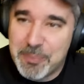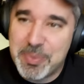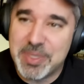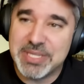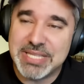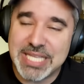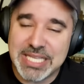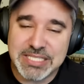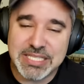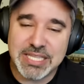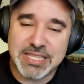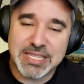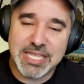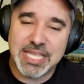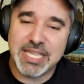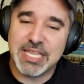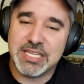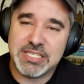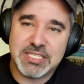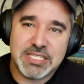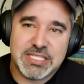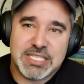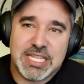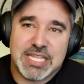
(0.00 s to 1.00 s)
But that's the thing.
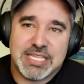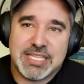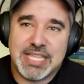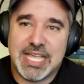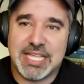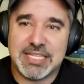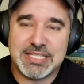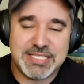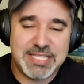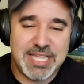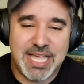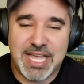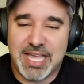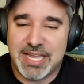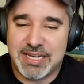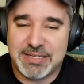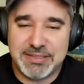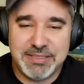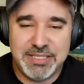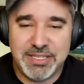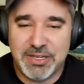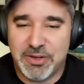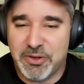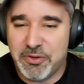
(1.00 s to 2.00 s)
It's just like that's
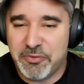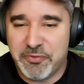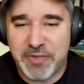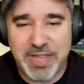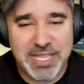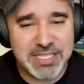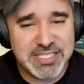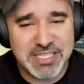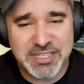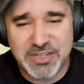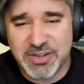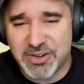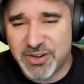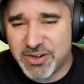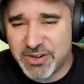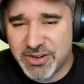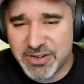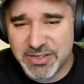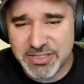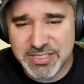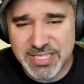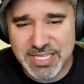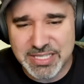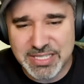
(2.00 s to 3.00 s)
not you know fancy
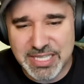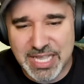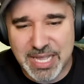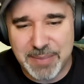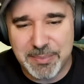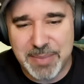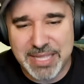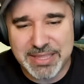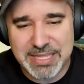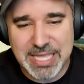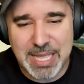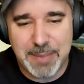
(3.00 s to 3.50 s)
cars. That I'm not.